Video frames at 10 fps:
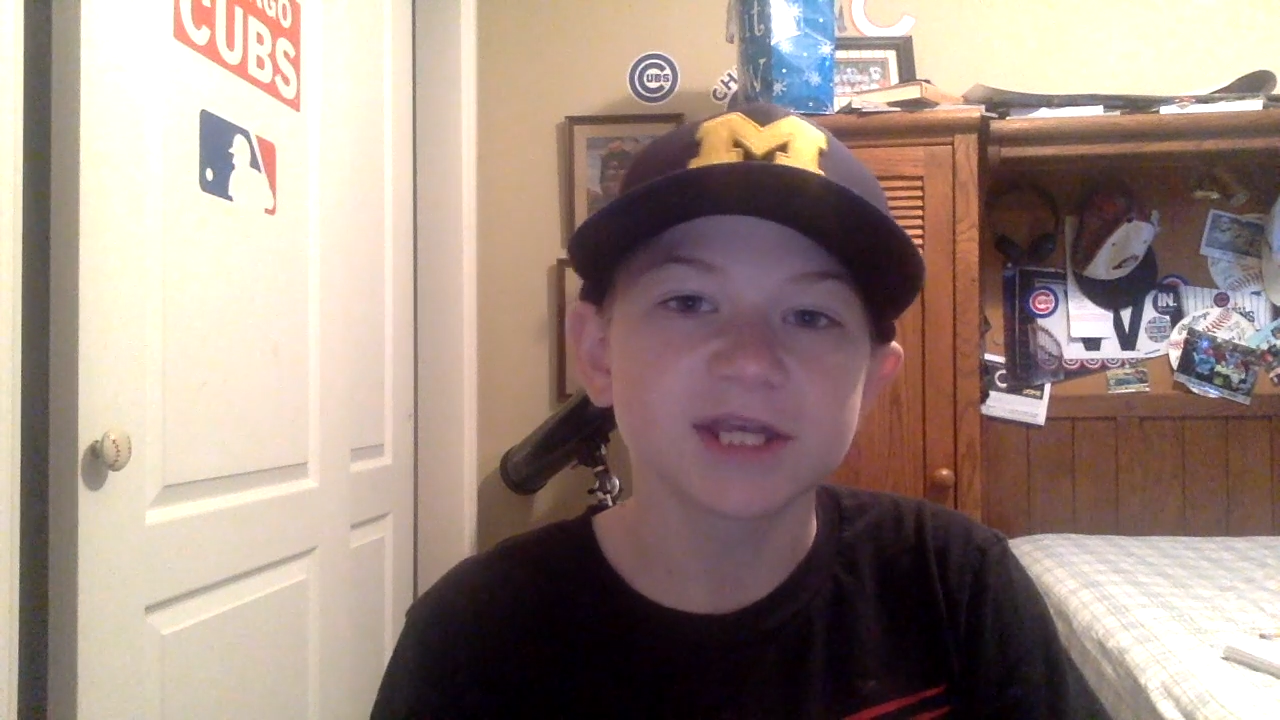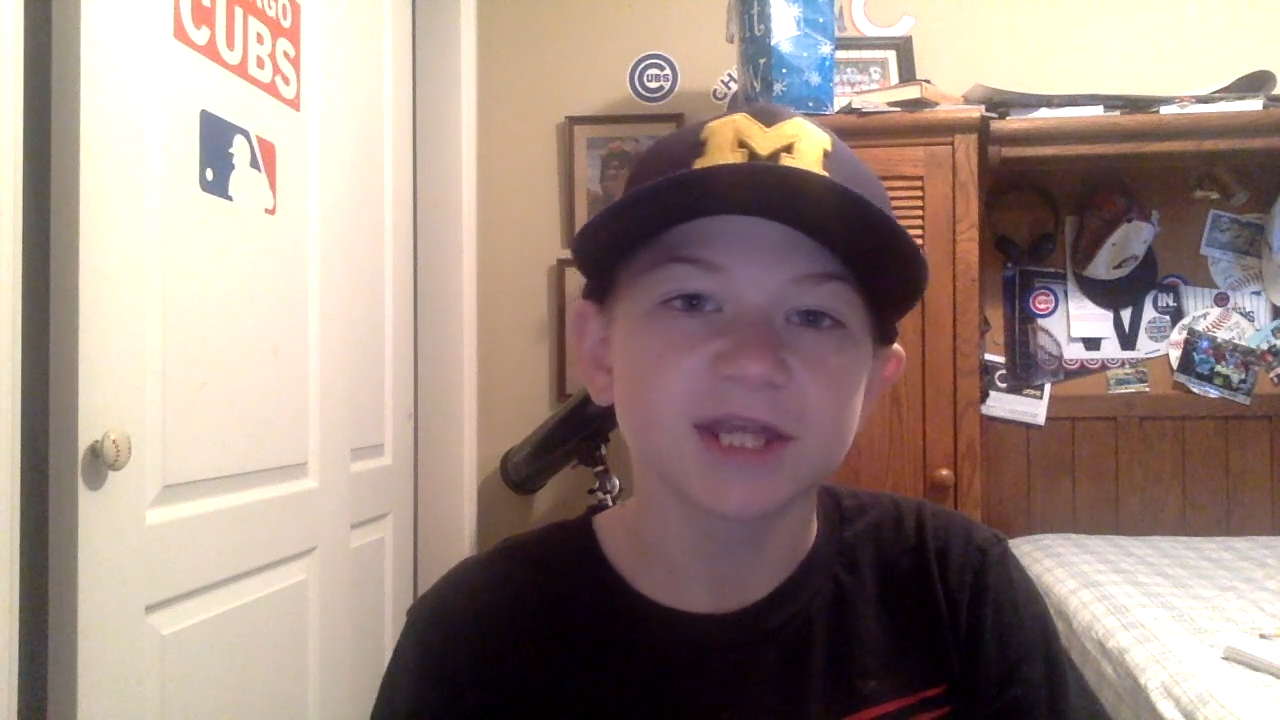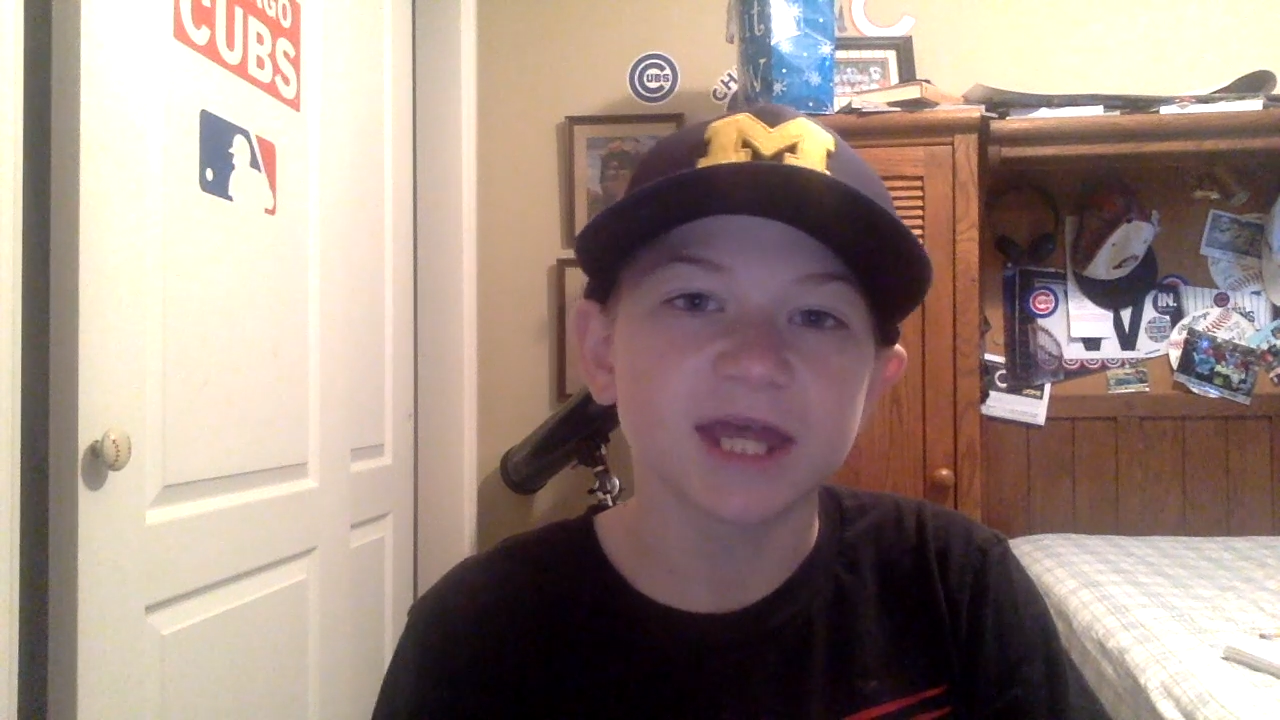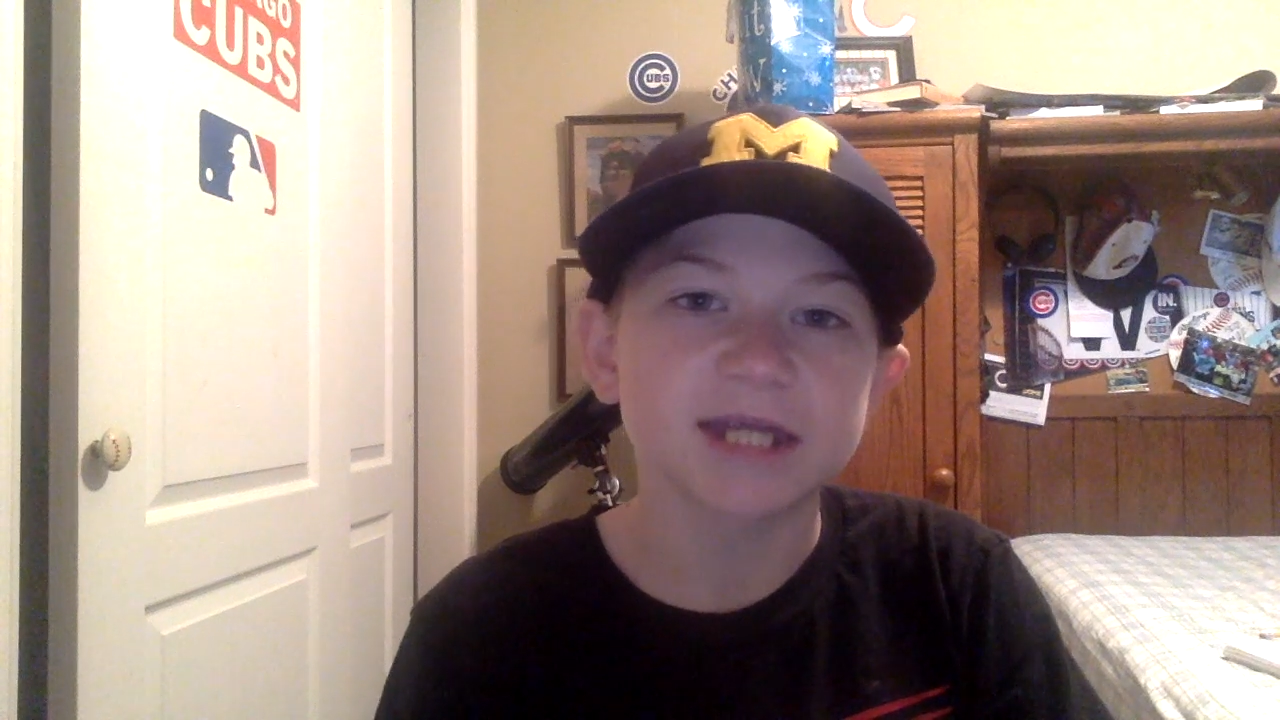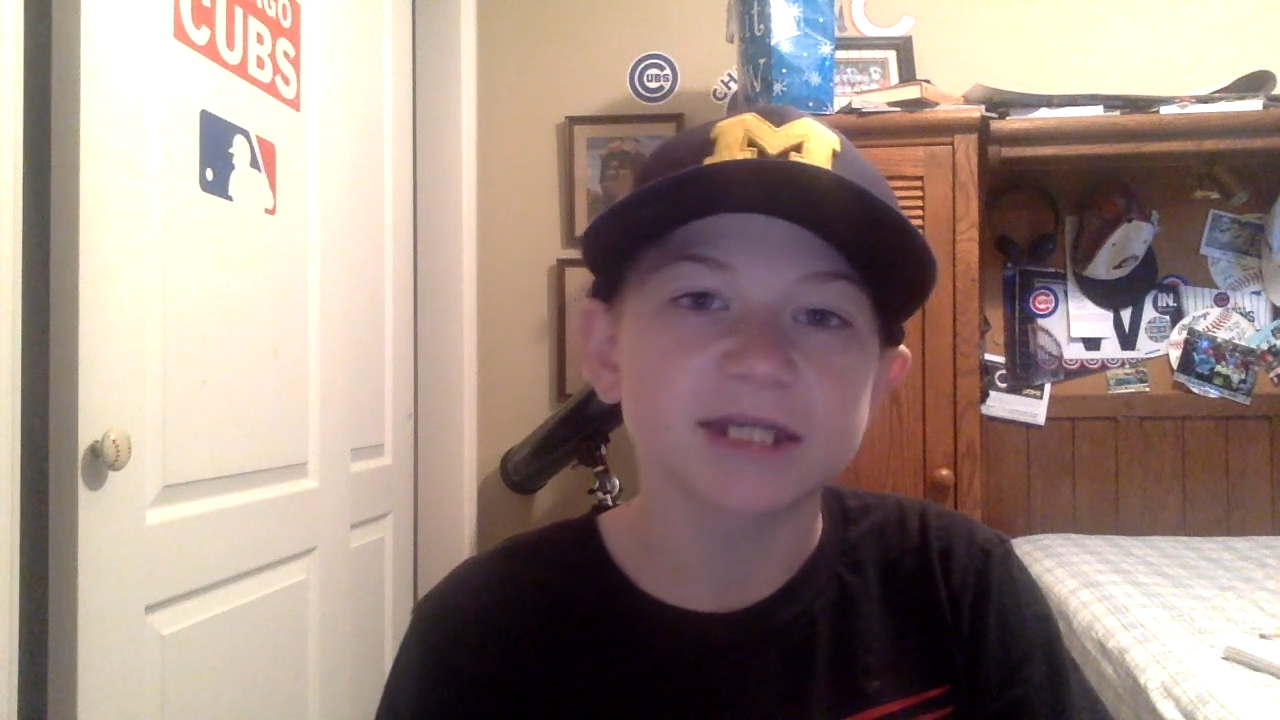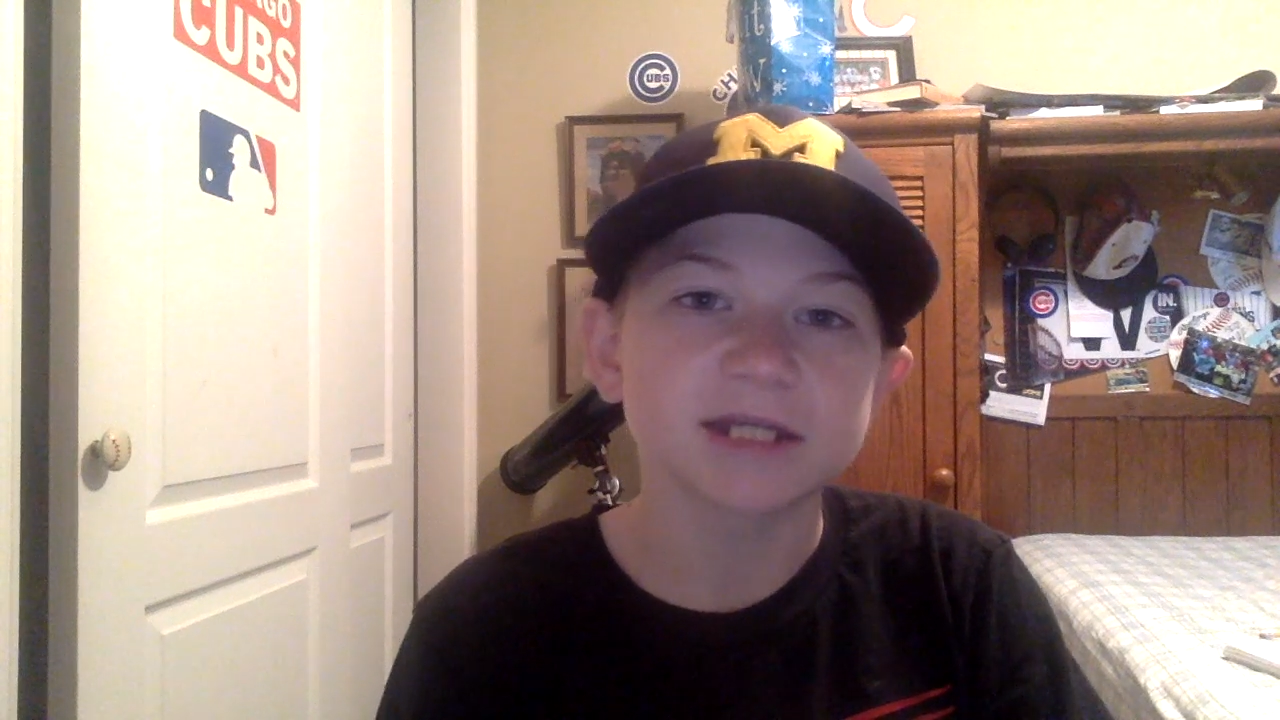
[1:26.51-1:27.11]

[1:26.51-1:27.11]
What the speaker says: that.